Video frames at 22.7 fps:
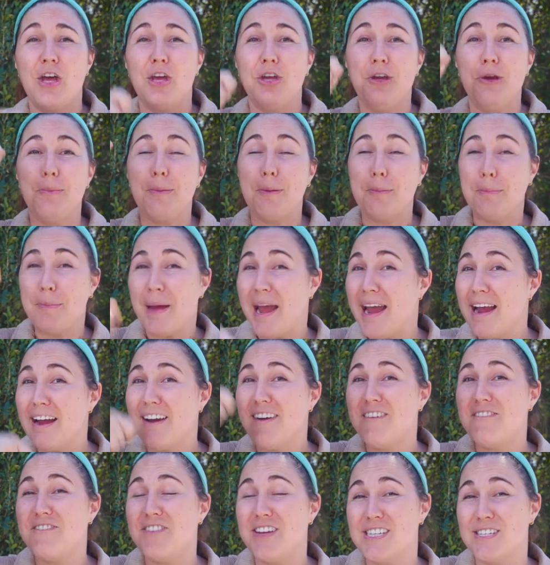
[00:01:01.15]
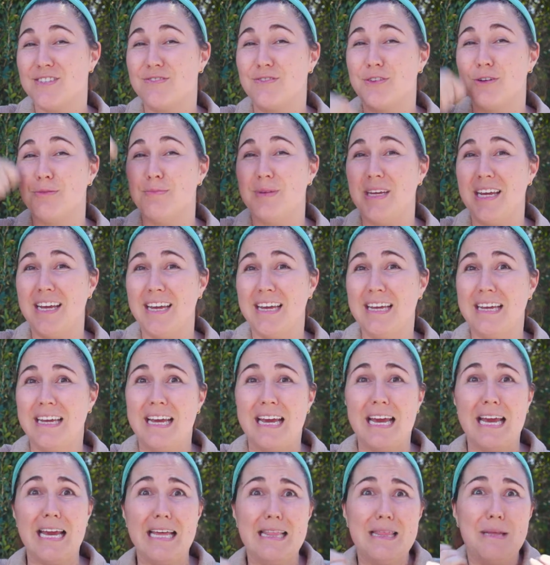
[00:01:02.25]
You prepare a feast for me
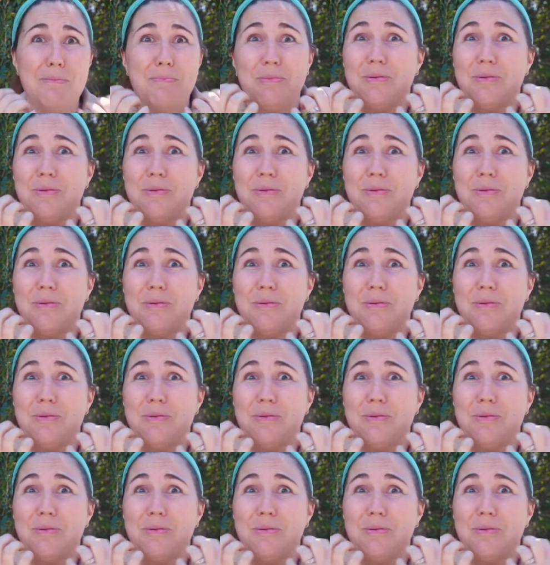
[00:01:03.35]
in the